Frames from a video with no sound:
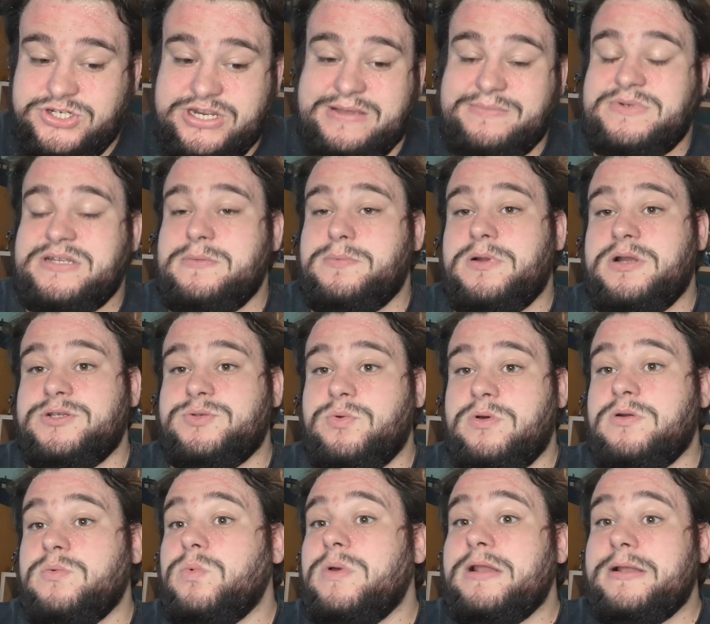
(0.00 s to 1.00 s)
GMT plus
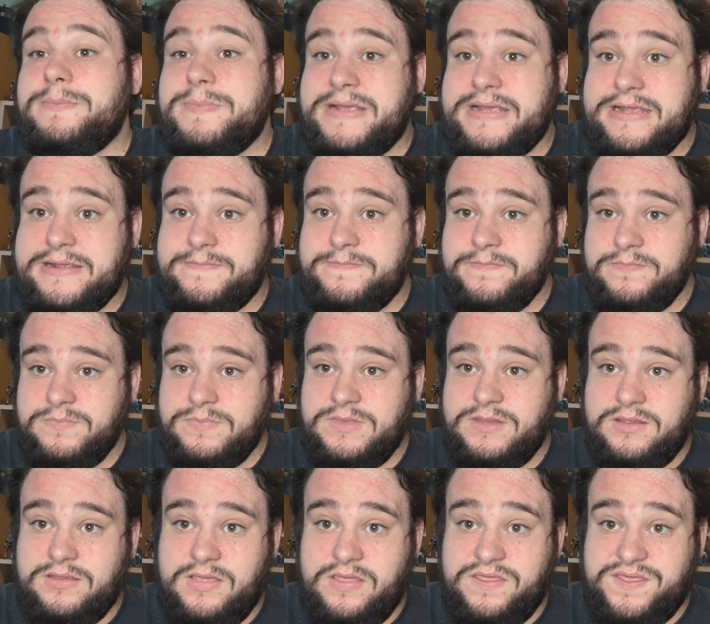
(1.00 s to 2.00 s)
one will be
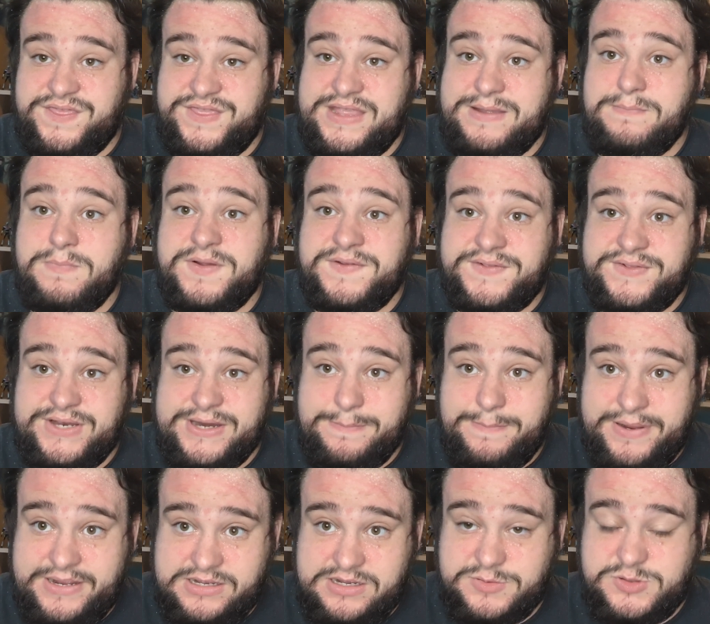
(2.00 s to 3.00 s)
the monthly
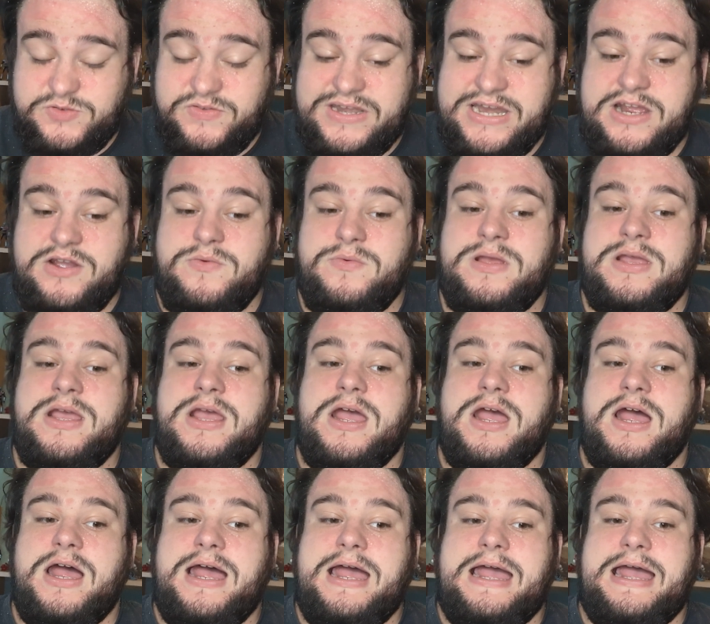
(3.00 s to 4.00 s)
pickups video
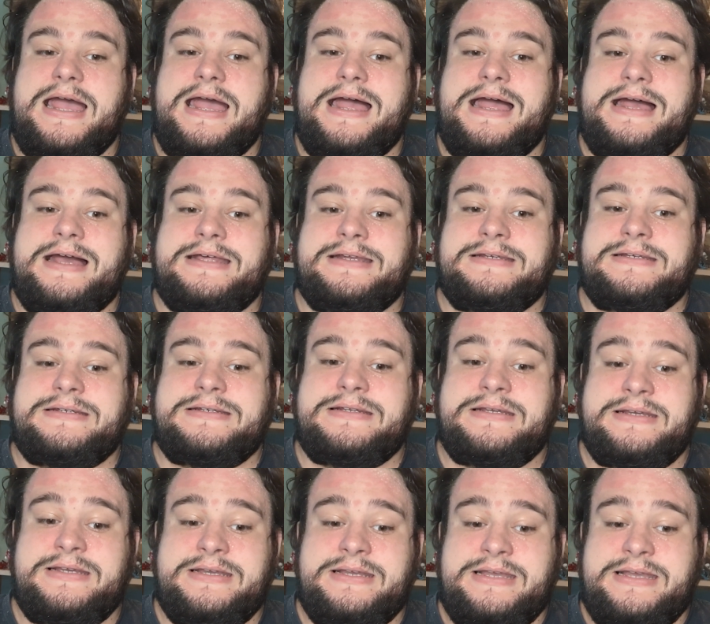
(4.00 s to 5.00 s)
and
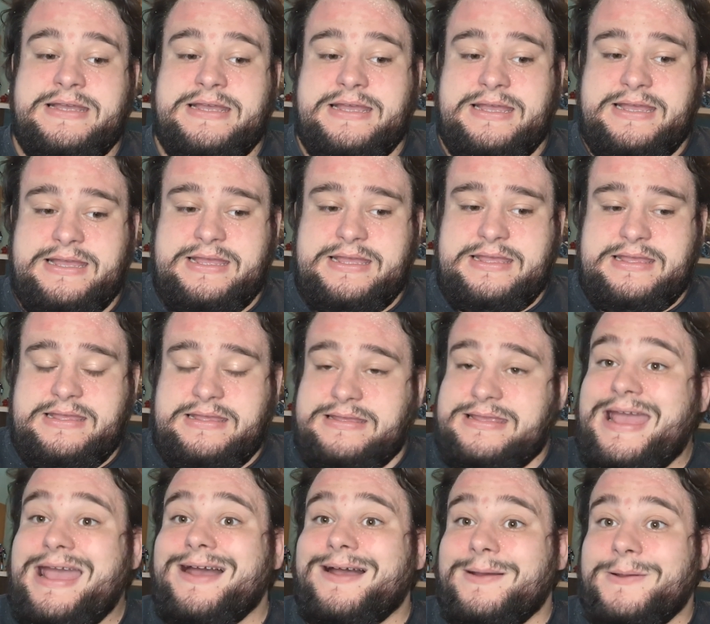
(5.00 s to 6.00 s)

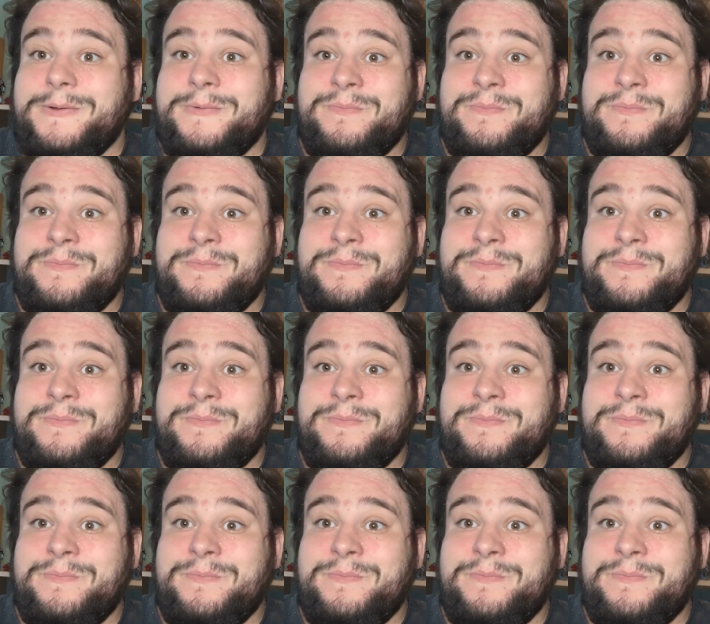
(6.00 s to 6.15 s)
yeah